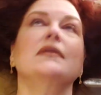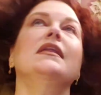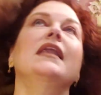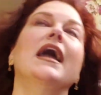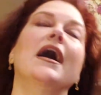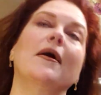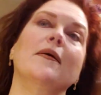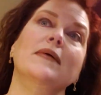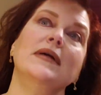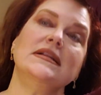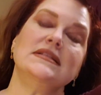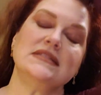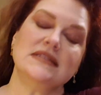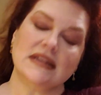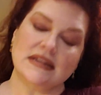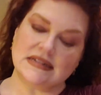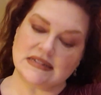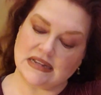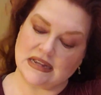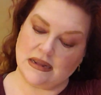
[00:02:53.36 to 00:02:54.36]
Now, it's
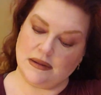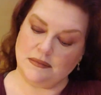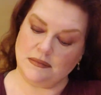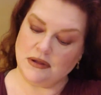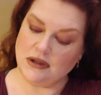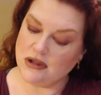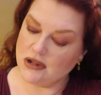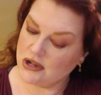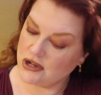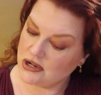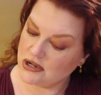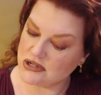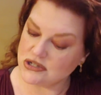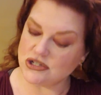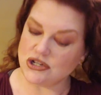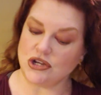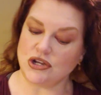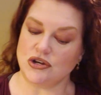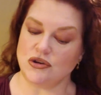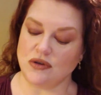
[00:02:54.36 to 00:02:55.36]
nighttime,
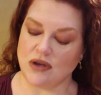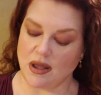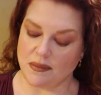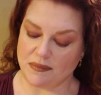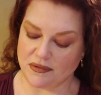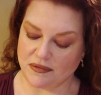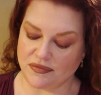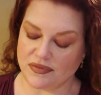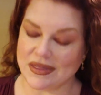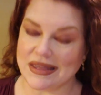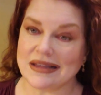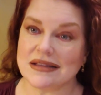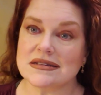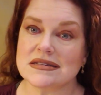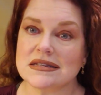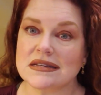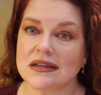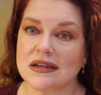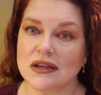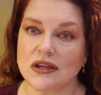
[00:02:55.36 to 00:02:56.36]
so you can do a couple of
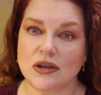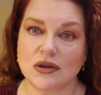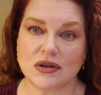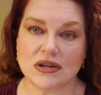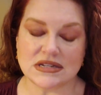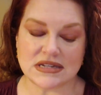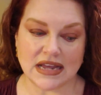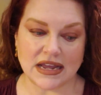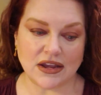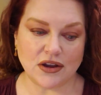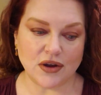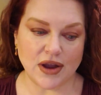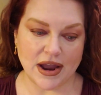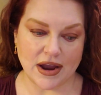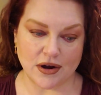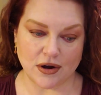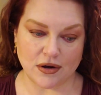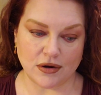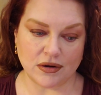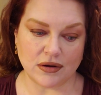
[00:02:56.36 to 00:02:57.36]
things. You can take your
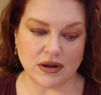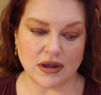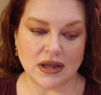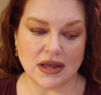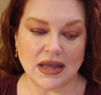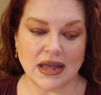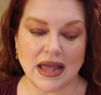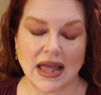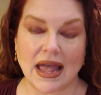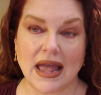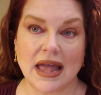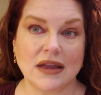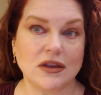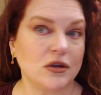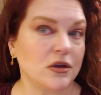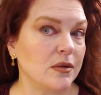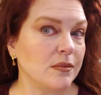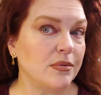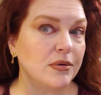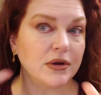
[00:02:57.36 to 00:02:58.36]
hair and you
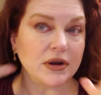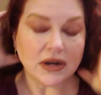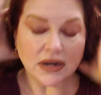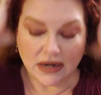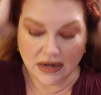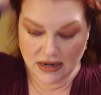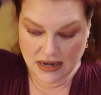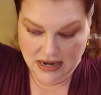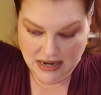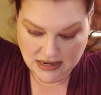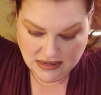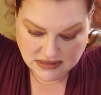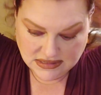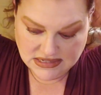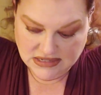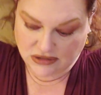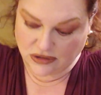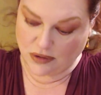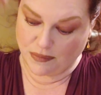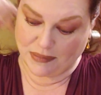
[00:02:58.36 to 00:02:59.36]
can put it in a
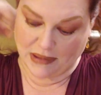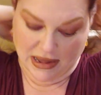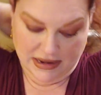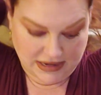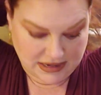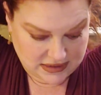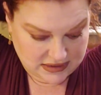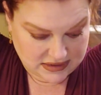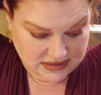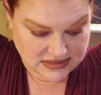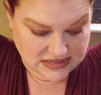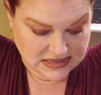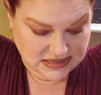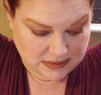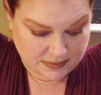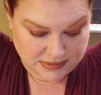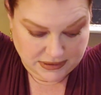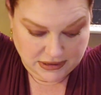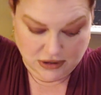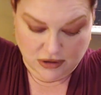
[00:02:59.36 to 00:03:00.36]
silk bonnet and
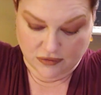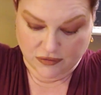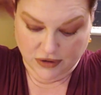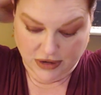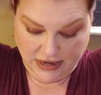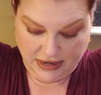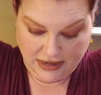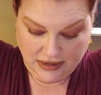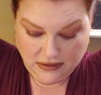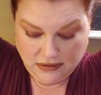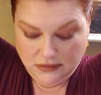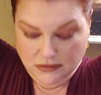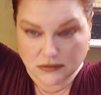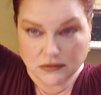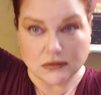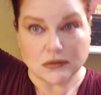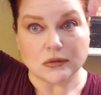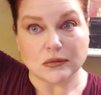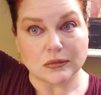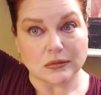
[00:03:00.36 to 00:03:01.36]
sleep in it overnight,
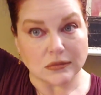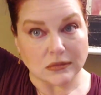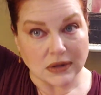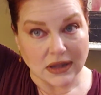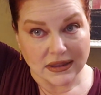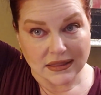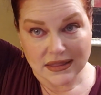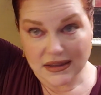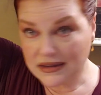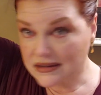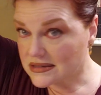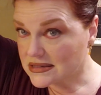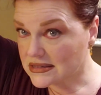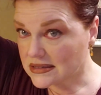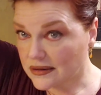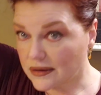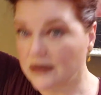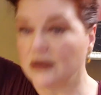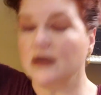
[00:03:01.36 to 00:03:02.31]
like this.